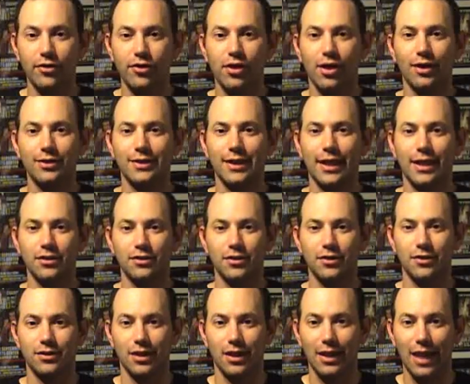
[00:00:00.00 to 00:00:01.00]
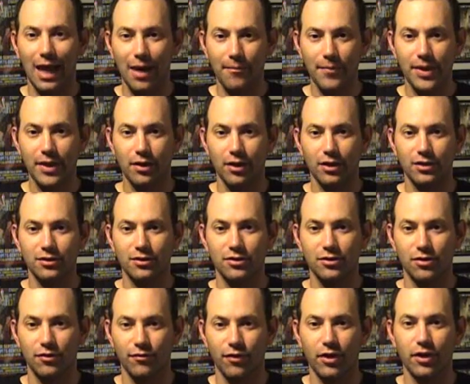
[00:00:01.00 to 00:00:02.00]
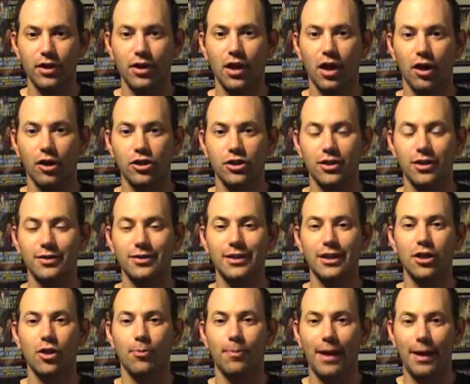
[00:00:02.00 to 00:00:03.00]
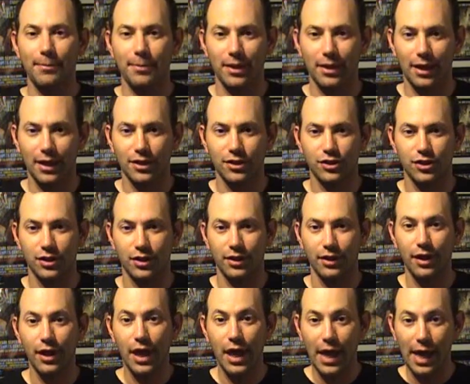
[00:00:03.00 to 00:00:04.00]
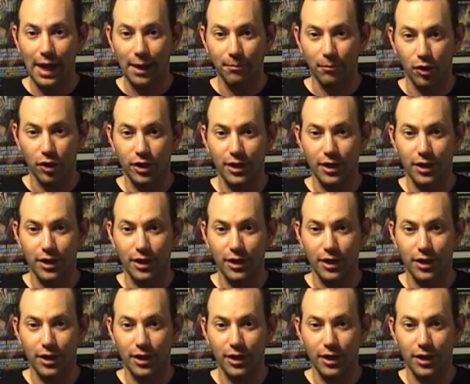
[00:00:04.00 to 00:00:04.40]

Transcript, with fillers: here in Los Angeles, a lot because there's a very large Latino population, and